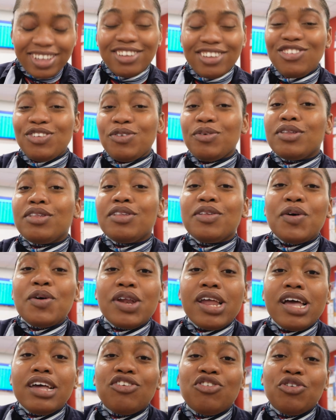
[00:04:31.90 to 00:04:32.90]
she was so
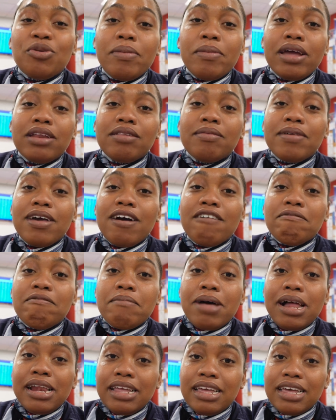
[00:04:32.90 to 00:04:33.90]
nice she reminds me of
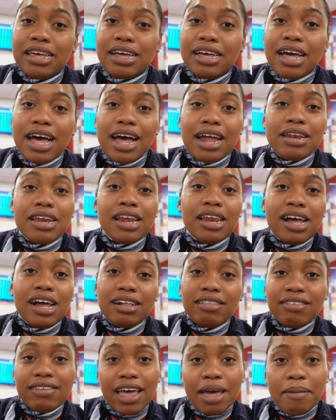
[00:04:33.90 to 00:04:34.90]
Malik and
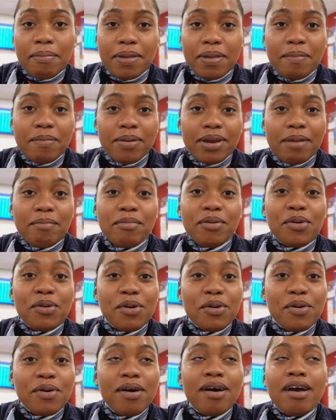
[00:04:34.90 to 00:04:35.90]
long time people them
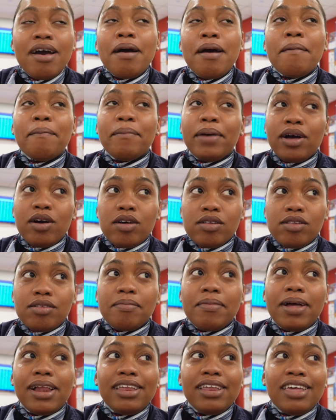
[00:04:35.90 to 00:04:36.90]
know my
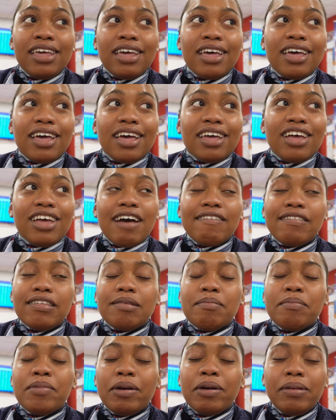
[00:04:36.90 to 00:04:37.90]
cousin Malik have this
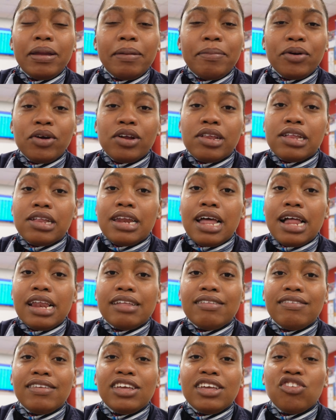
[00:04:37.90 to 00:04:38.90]
bubbly
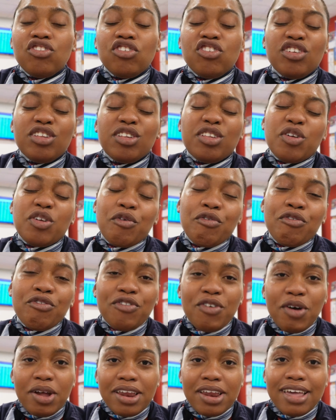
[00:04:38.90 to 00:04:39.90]
personality and she's just so
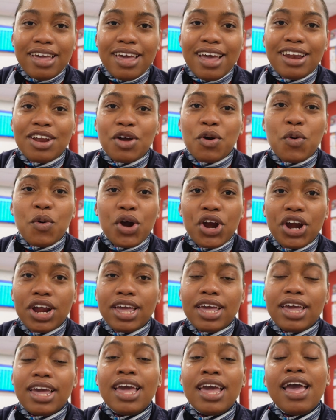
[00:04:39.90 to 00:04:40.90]
funny and
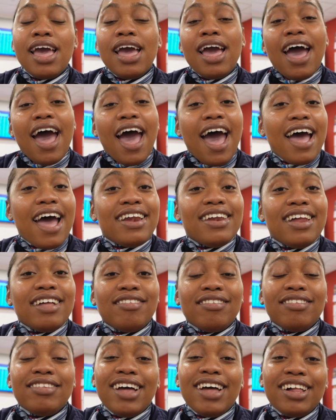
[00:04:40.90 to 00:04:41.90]
quirky and
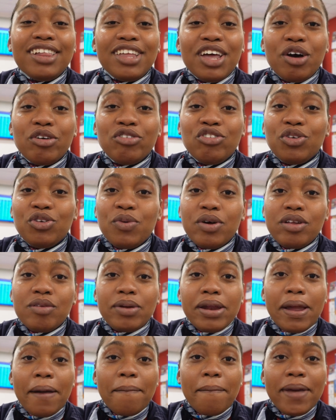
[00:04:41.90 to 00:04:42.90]
that's exactly how she was
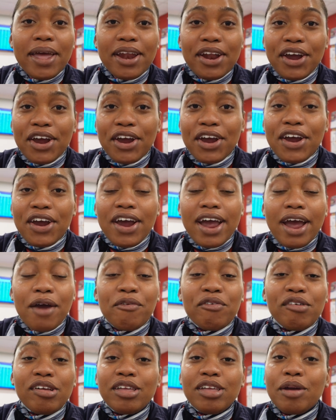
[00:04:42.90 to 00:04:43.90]
when I met her I
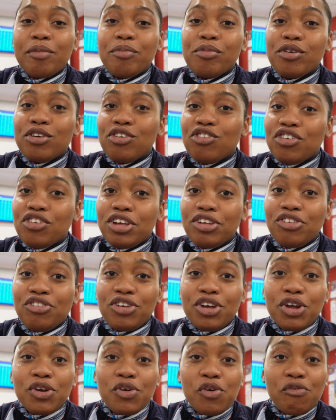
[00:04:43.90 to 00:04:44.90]
really appreciate
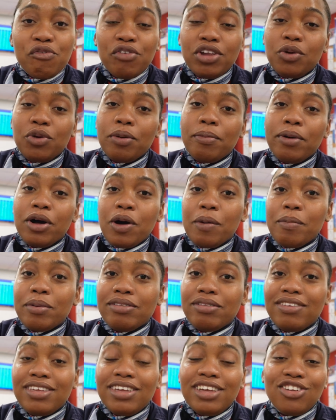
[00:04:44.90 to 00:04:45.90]
you and hopefully we'll buck up
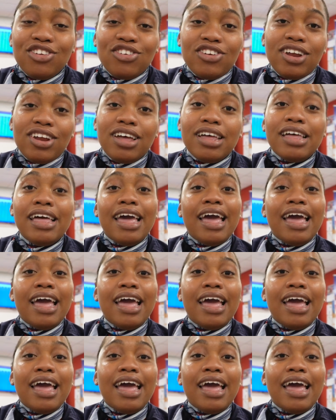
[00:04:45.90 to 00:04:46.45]
into each other